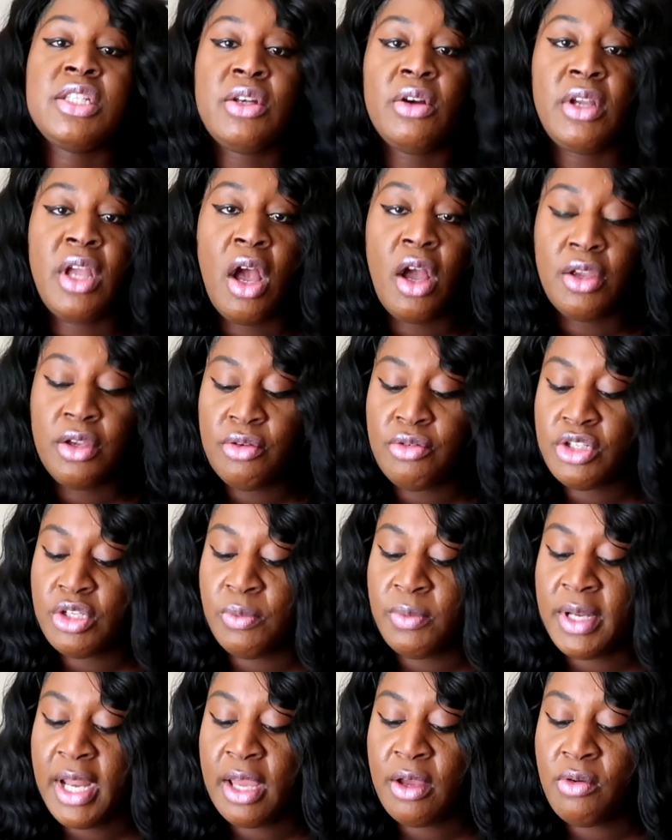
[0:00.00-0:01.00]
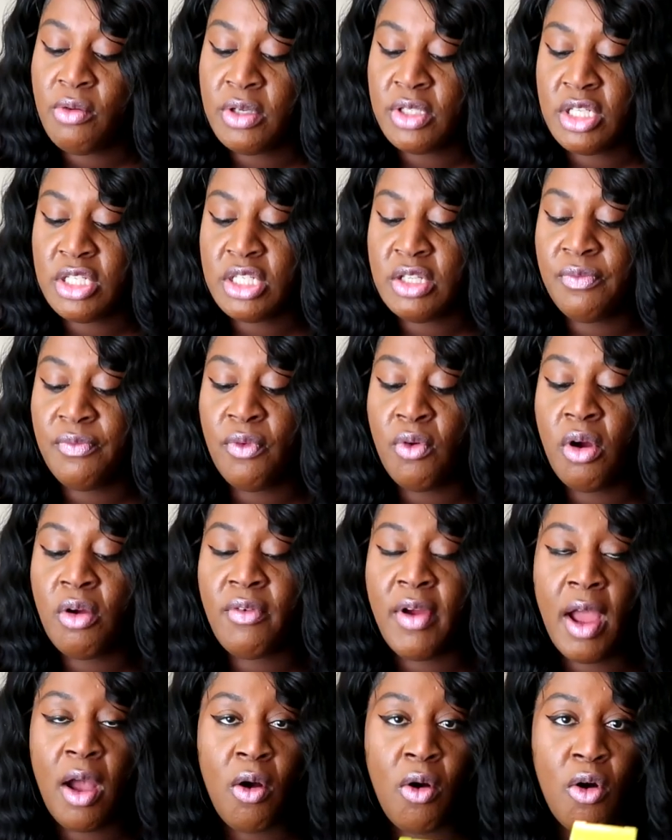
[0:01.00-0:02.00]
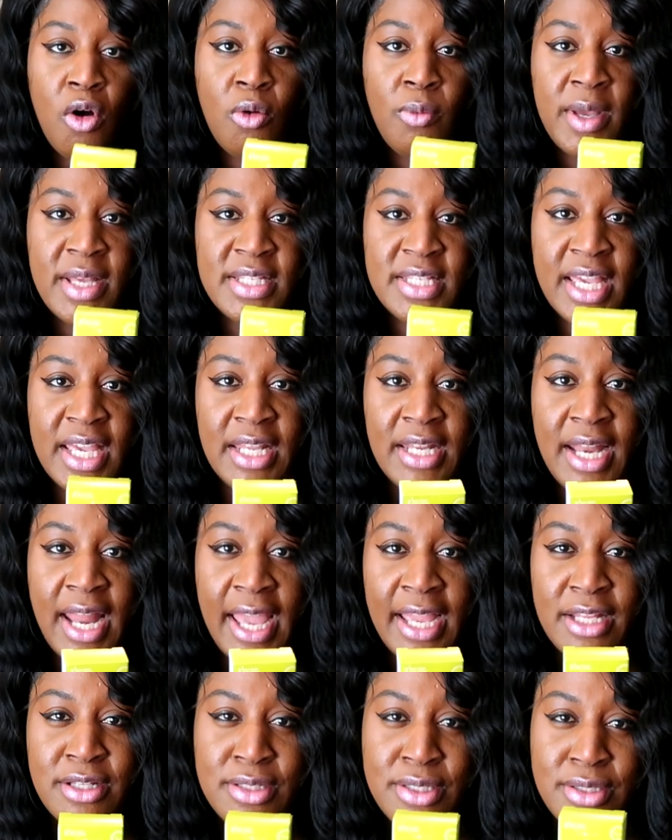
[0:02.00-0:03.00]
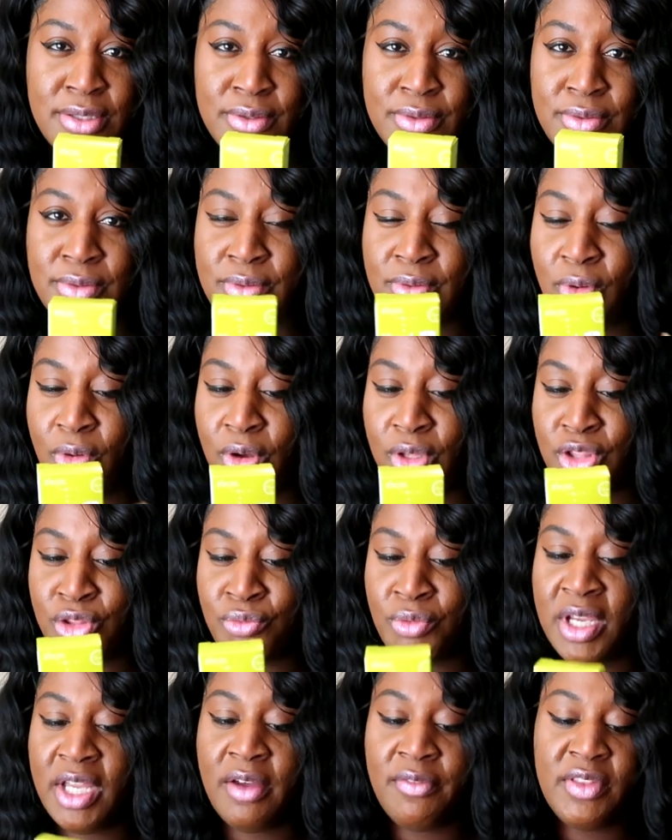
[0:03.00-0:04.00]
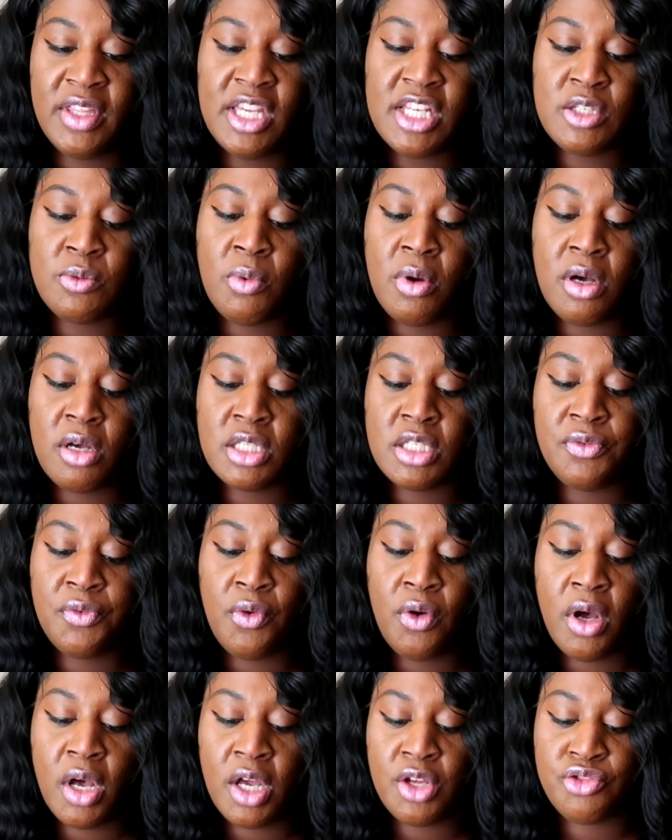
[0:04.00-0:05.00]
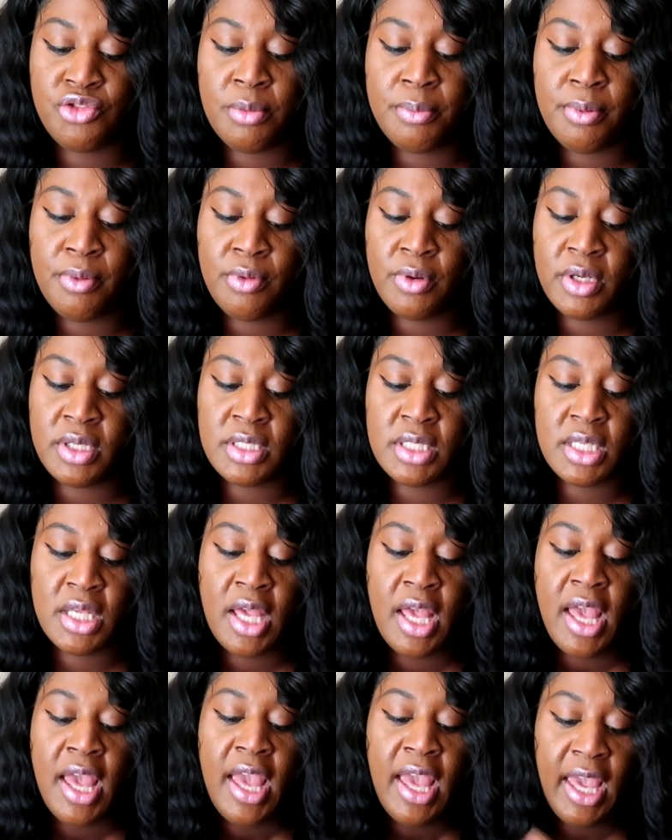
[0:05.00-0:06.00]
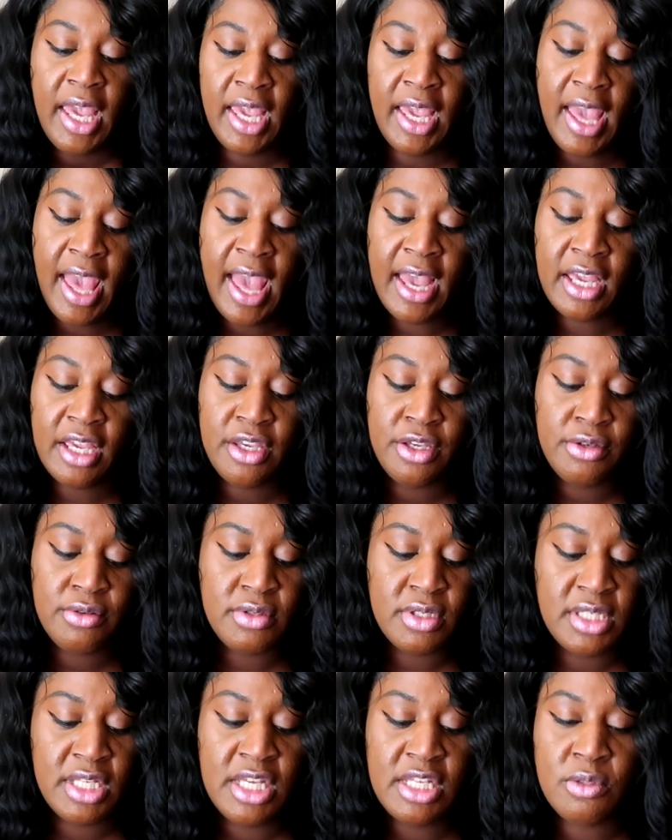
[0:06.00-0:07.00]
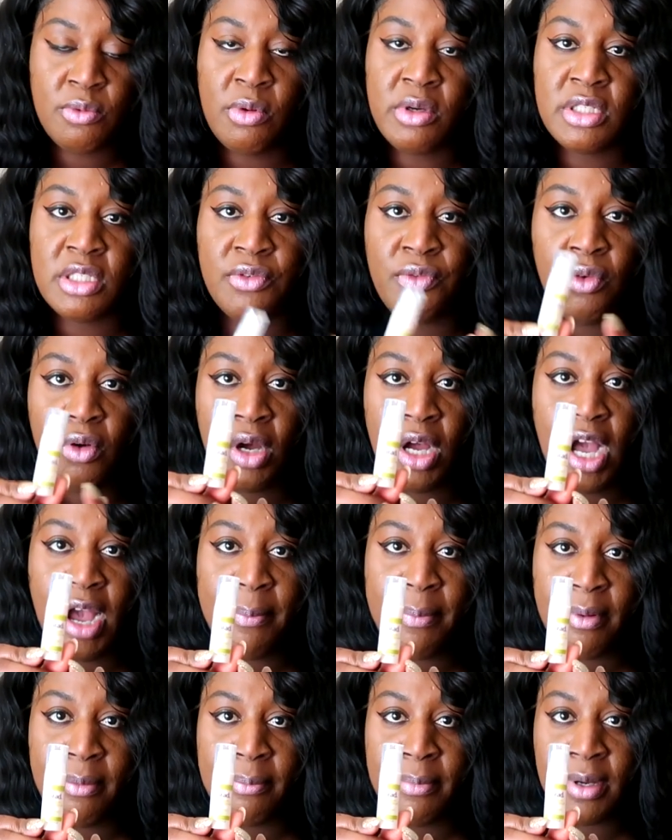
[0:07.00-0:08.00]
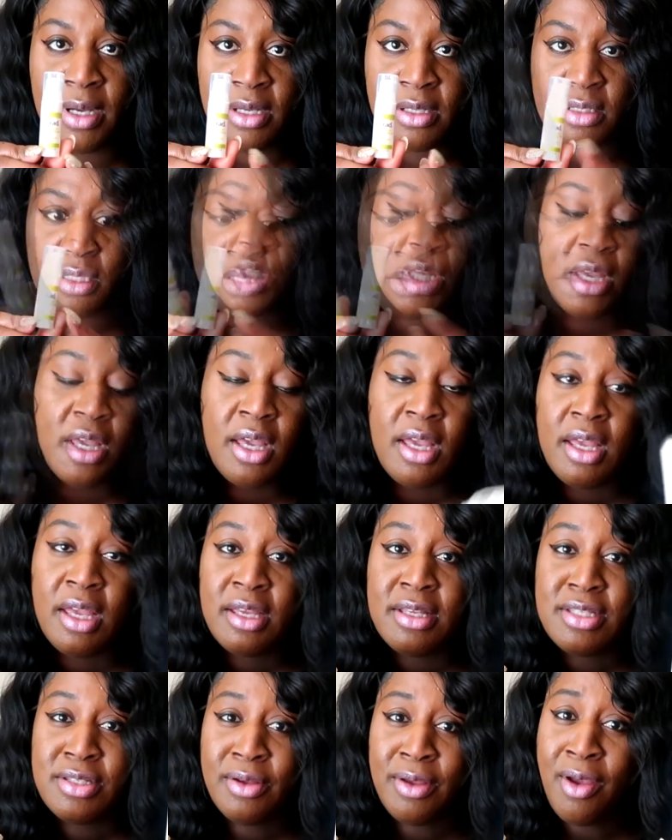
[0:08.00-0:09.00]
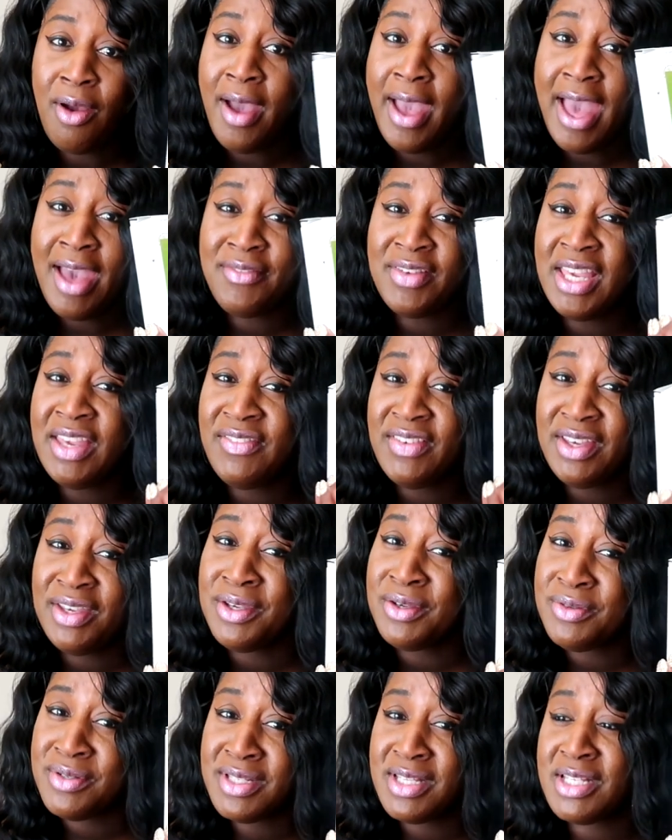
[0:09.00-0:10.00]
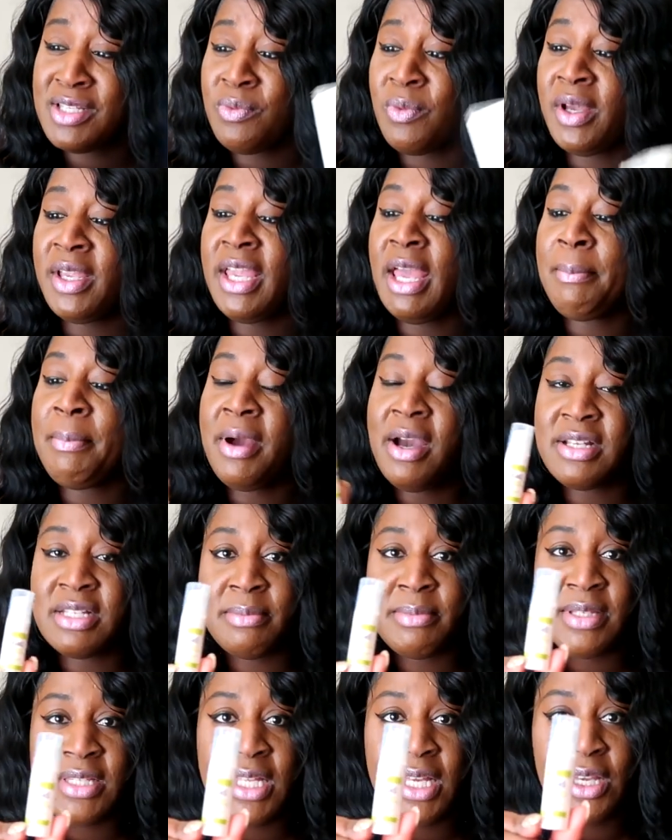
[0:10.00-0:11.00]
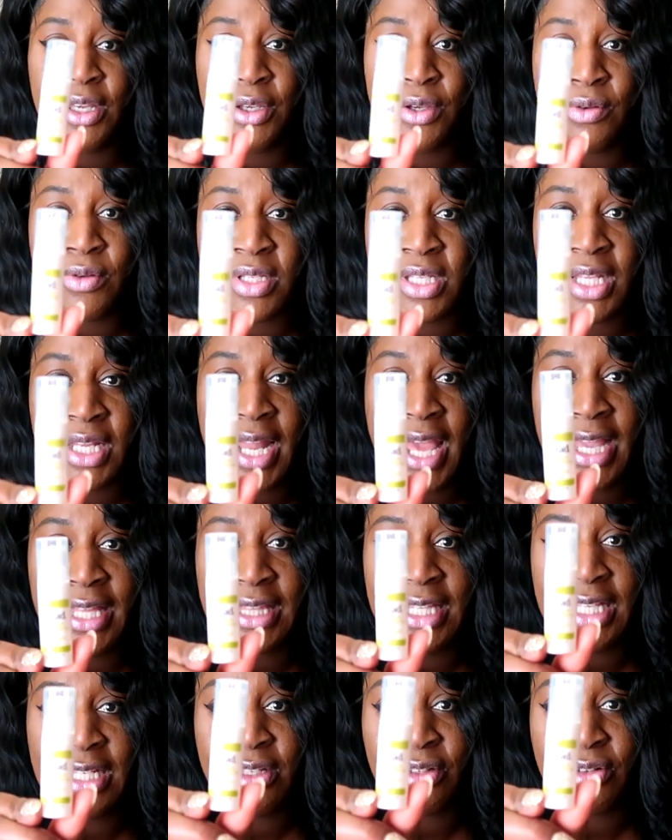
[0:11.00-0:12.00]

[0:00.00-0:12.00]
So y'all, usually when I go into Sephora, I always get like two or three of these ones for 100 points. And I can use these ones for a couple months. So y'all, I haven't even used this one yet because I'm still using like the